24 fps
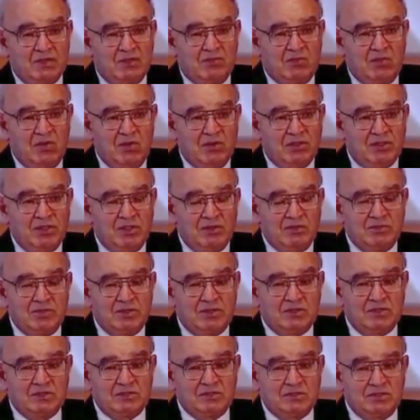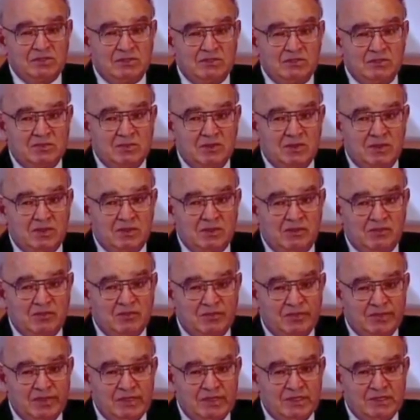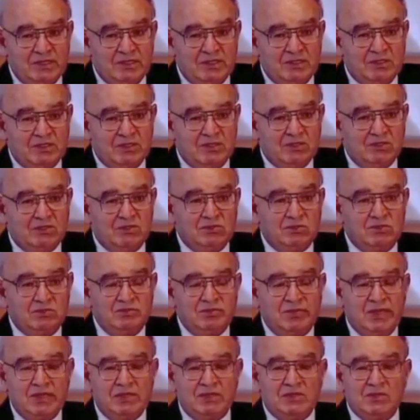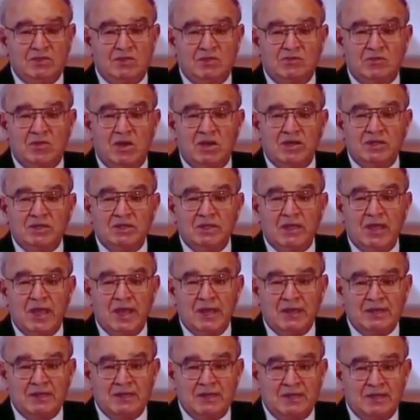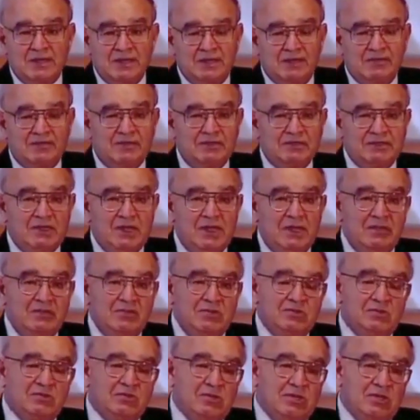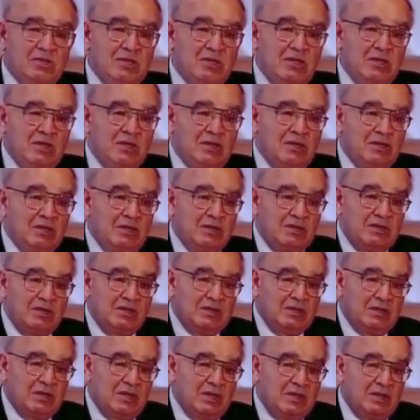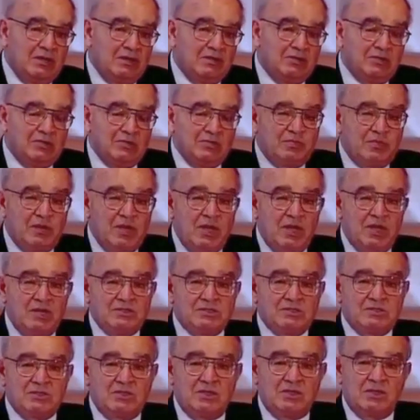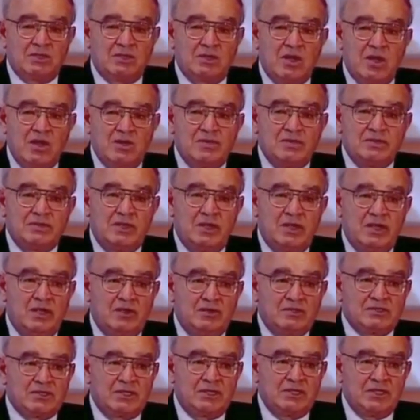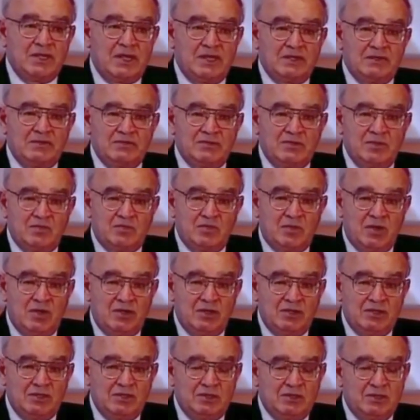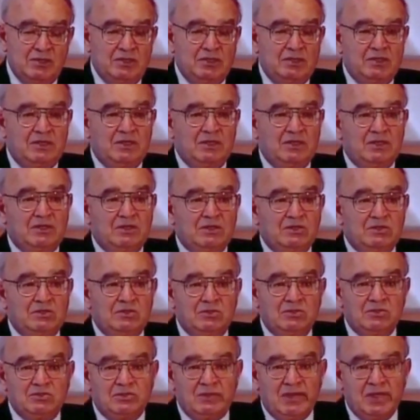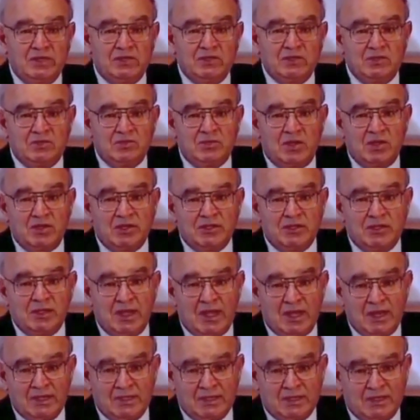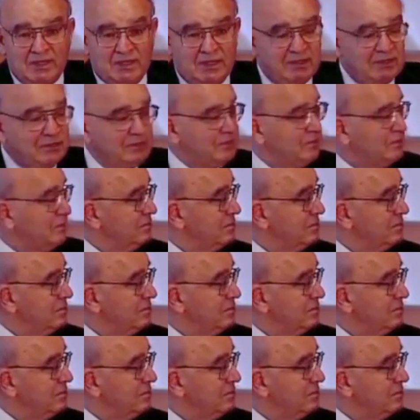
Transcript: walking, because in breathing you make your body alkaline. Every time you pass carbon dioxide out of your body, you make your body alkaline.